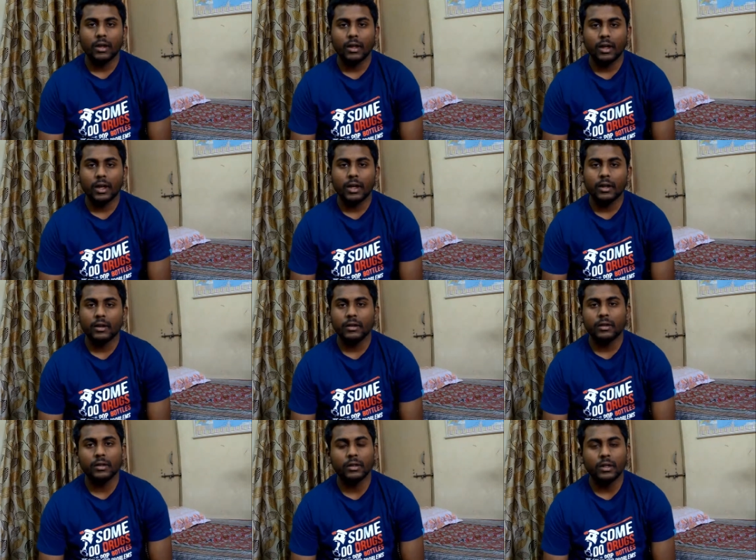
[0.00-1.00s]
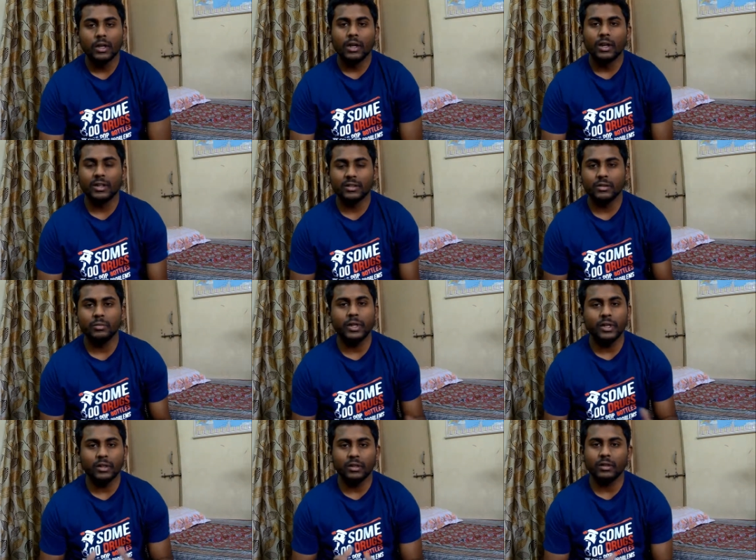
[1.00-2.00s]
and it is a bit
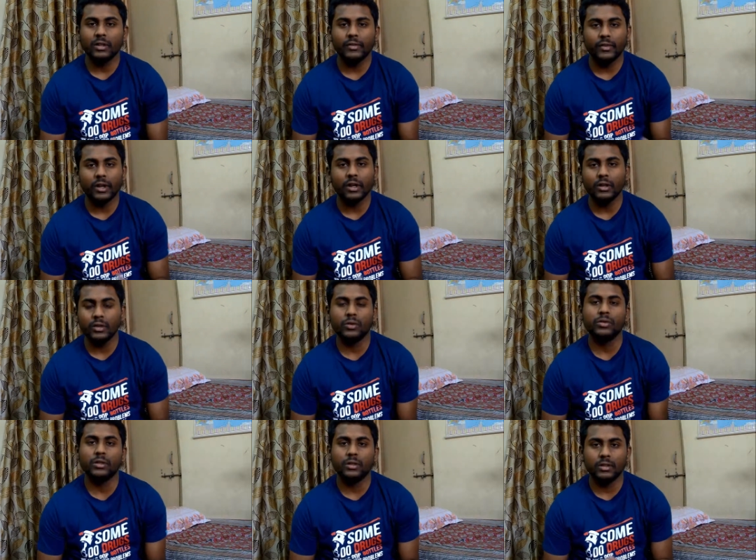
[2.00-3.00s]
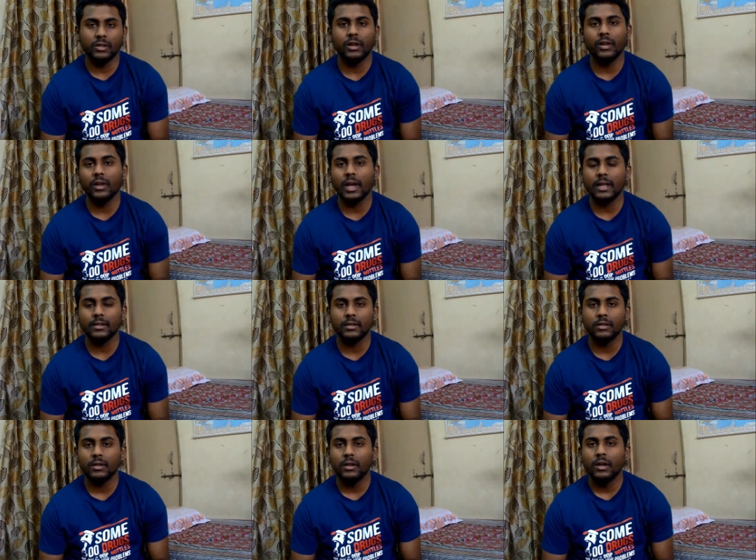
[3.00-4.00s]
difficult to use in the city
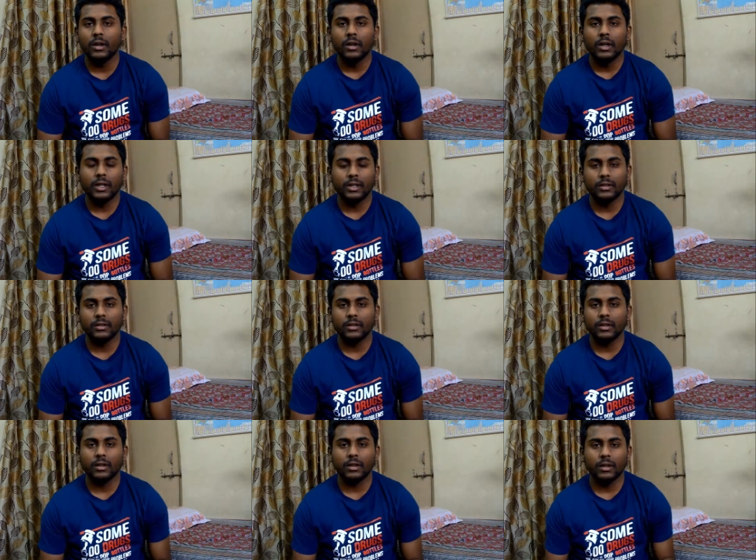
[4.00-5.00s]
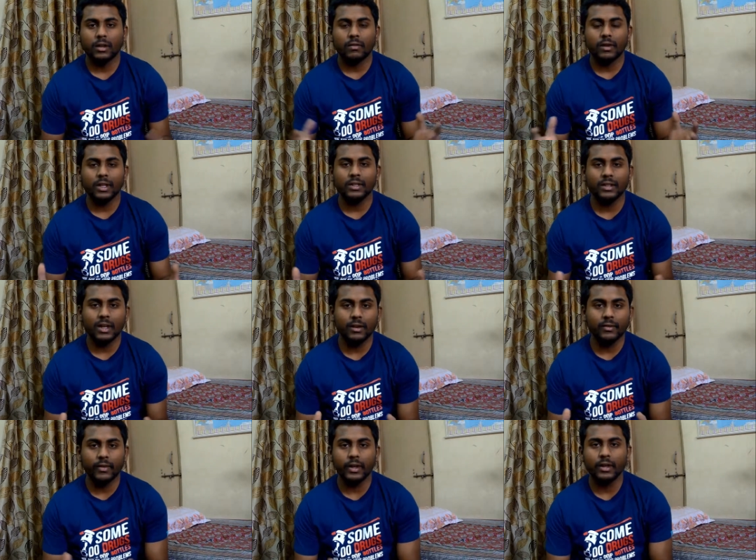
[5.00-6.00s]
as it is a very
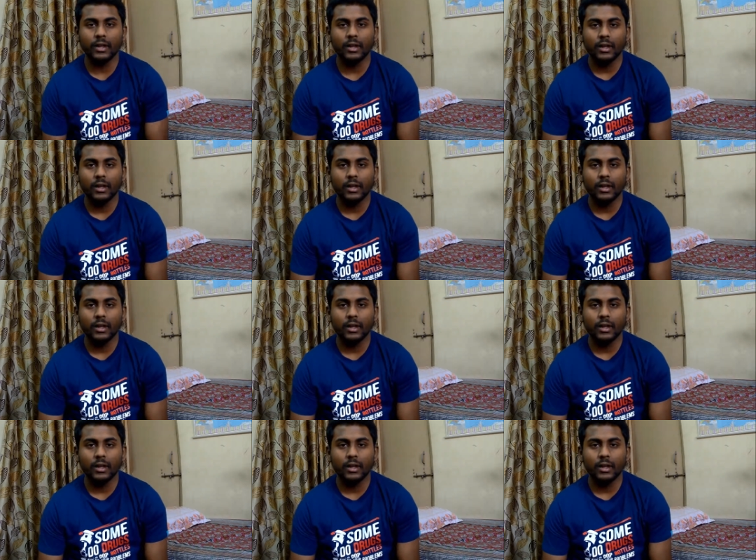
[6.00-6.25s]
snug fit